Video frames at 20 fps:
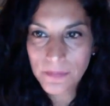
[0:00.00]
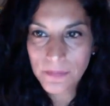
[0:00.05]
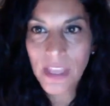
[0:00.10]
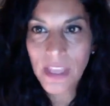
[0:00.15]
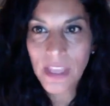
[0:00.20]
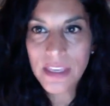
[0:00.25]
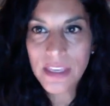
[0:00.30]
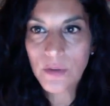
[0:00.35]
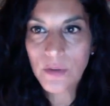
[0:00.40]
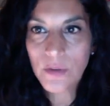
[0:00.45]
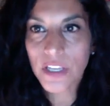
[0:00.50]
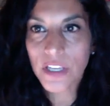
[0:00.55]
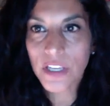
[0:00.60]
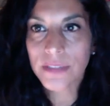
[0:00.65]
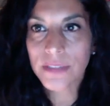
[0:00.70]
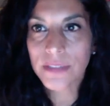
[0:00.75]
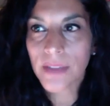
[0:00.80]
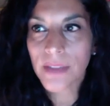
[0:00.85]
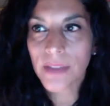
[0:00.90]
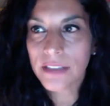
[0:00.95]
I think we're good.
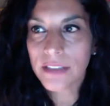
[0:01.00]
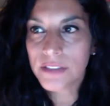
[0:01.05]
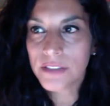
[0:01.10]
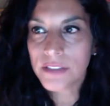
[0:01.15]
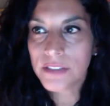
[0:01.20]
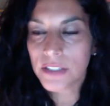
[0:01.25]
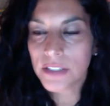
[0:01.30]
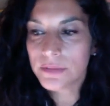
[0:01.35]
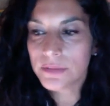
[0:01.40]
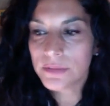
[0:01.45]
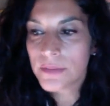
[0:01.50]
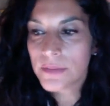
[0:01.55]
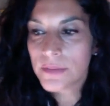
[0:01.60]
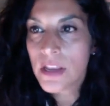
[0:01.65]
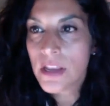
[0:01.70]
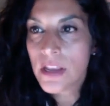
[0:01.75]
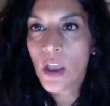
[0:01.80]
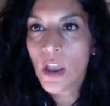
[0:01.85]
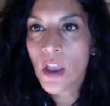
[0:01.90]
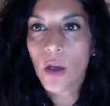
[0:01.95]
I do too.
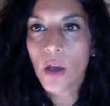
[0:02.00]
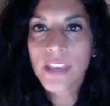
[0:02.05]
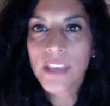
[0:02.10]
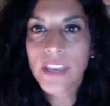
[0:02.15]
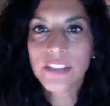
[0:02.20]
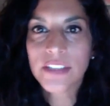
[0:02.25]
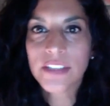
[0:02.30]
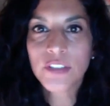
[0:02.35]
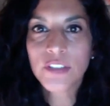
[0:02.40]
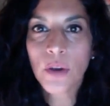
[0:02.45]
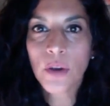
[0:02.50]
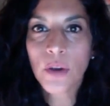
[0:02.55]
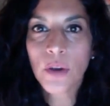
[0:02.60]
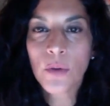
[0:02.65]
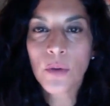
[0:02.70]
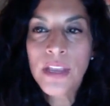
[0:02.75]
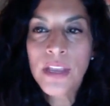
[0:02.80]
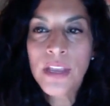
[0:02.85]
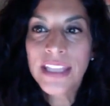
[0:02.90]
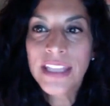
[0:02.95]
Okay,
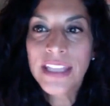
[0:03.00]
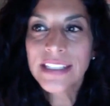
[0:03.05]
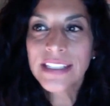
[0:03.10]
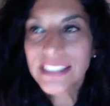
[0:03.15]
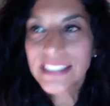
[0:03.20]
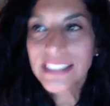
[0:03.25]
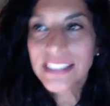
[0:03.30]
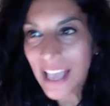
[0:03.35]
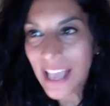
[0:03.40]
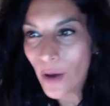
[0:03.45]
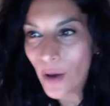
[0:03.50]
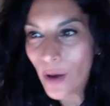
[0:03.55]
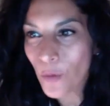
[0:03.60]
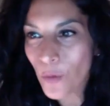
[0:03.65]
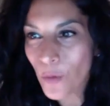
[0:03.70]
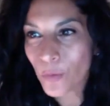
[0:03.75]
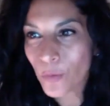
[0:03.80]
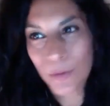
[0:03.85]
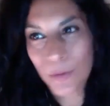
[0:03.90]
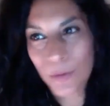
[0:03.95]
so this is
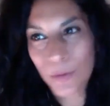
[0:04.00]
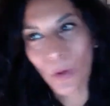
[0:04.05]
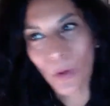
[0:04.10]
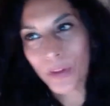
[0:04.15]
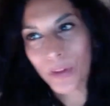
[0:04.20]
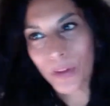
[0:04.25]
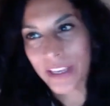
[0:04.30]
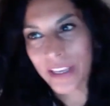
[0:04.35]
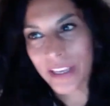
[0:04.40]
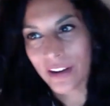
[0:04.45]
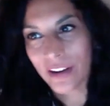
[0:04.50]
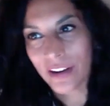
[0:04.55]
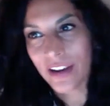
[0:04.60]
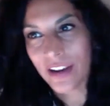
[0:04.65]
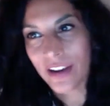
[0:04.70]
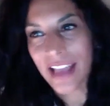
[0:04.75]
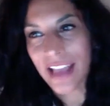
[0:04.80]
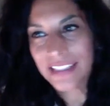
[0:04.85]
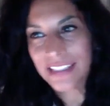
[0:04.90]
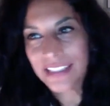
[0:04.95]
how we roll here.
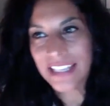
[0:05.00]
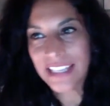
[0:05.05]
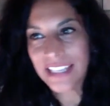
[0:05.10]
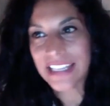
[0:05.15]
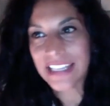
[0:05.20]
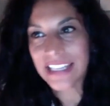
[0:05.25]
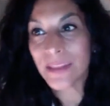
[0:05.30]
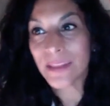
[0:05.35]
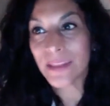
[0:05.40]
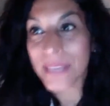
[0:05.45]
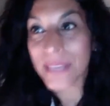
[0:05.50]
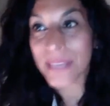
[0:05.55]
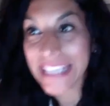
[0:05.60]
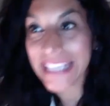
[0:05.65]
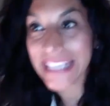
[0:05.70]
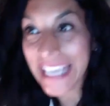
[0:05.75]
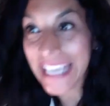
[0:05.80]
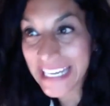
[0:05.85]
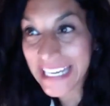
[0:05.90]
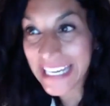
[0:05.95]
As I said in the
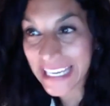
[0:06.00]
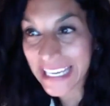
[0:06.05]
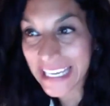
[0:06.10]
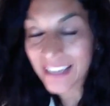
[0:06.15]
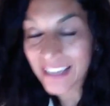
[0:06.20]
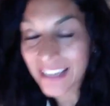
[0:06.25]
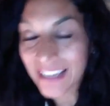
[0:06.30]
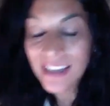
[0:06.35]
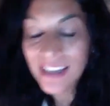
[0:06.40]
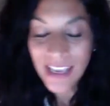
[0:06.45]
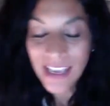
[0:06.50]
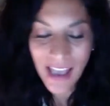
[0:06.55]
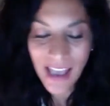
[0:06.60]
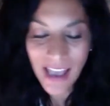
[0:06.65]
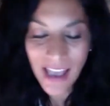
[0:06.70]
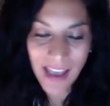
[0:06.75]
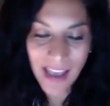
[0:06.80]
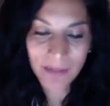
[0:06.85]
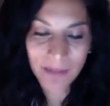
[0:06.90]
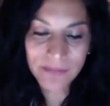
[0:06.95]
beginning,
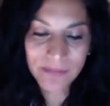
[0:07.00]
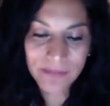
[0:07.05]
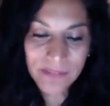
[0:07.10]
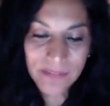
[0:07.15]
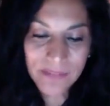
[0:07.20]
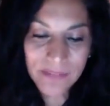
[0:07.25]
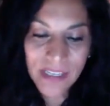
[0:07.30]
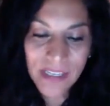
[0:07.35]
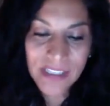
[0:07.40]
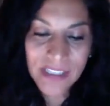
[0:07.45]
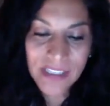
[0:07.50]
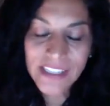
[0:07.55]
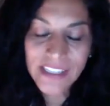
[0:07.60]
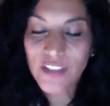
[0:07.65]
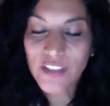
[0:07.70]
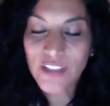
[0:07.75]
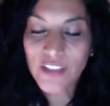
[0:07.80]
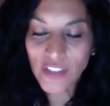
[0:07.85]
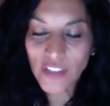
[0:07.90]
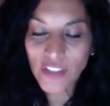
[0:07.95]

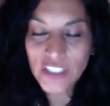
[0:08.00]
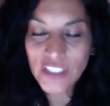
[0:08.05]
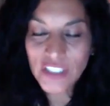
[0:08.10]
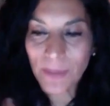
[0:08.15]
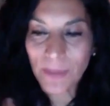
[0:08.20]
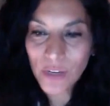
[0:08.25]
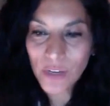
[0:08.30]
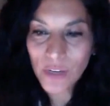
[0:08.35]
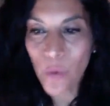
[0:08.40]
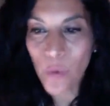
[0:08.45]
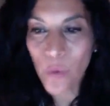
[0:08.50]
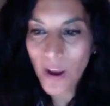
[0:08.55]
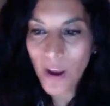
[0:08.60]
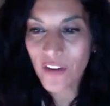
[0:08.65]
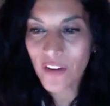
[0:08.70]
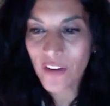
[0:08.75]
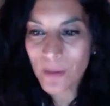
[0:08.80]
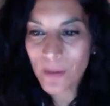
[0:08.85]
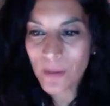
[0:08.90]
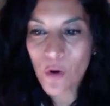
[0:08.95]
it's not just about
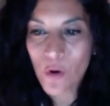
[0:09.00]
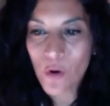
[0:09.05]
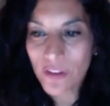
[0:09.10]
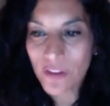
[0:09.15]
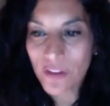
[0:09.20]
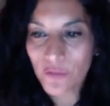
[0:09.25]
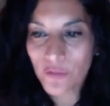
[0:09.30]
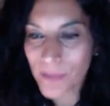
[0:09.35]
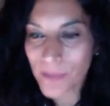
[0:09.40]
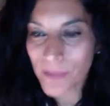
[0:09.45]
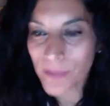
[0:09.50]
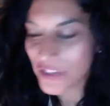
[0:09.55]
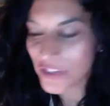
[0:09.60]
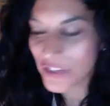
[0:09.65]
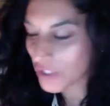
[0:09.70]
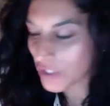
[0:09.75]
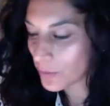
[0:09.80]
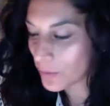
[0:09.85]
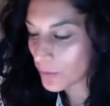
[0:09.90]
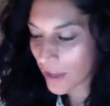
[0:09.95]
acquiring more
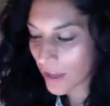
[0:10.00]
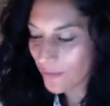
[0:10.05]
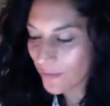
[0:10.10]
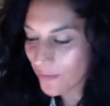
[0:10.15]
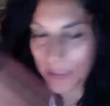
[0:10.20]
information. We all have